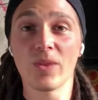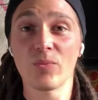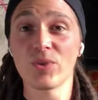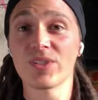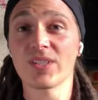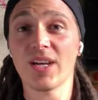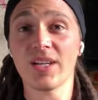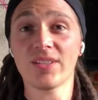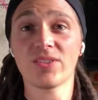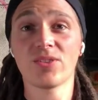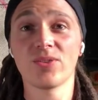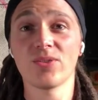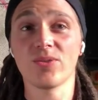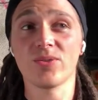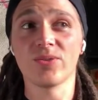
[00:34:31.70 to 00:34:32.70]
We started
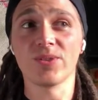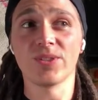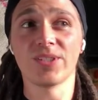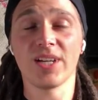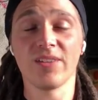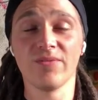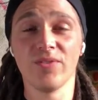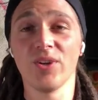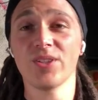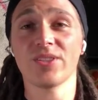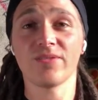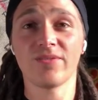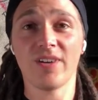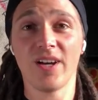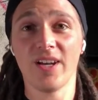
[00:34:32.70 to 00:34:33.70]
to
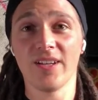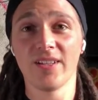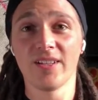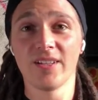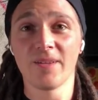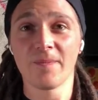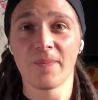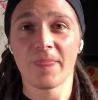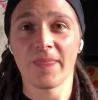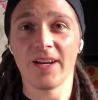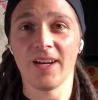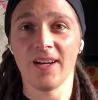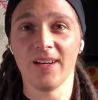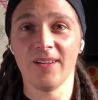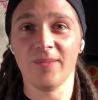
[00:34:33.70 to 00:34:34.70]
diversify,
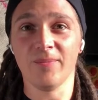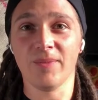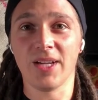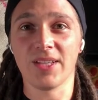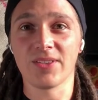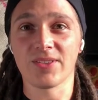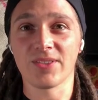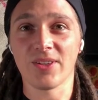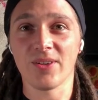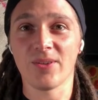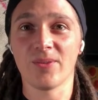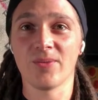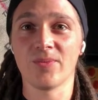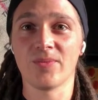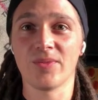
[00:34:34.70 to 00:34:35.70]
and
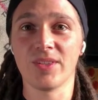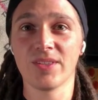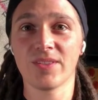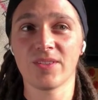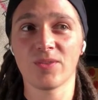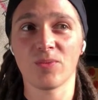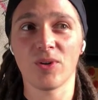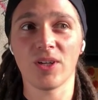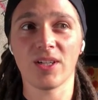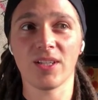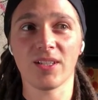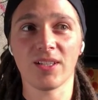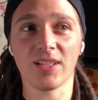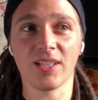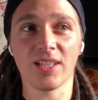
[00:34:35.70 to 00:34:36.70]
so this is
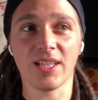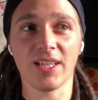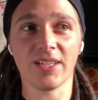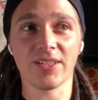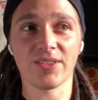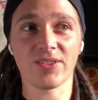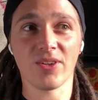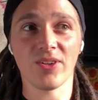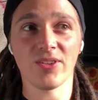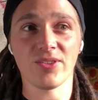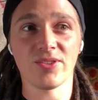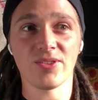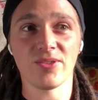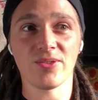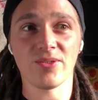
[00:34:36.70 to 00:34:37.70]
what led us
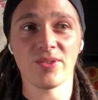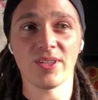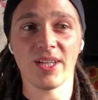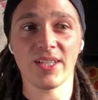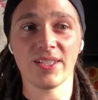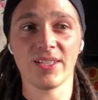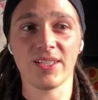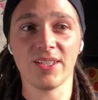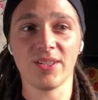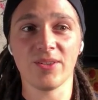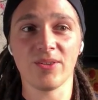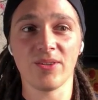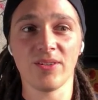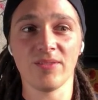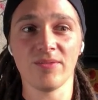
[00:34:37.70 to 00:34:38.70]
on to the
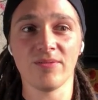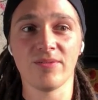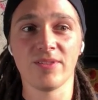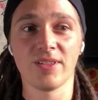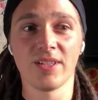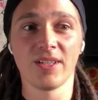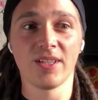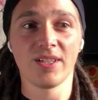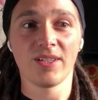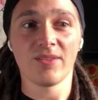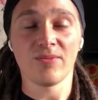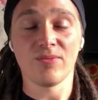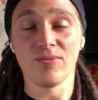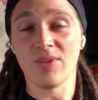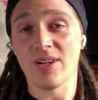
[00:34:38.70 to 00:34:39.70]
idea of
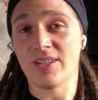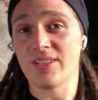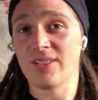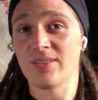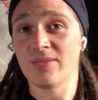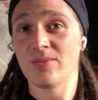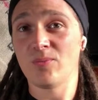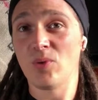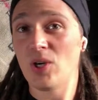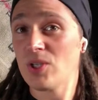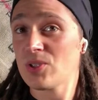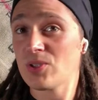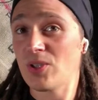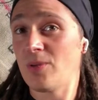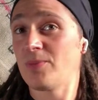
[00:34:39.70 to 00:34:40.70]
running
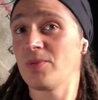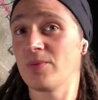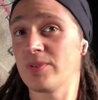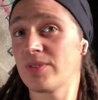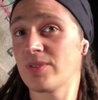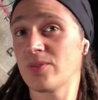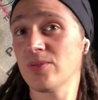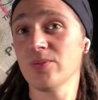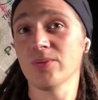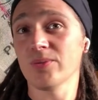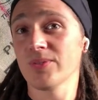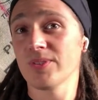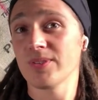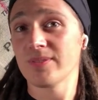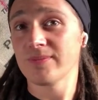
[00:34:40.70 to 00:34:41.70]
workshops with
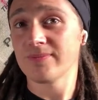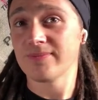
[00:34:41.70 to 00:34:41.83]
schools.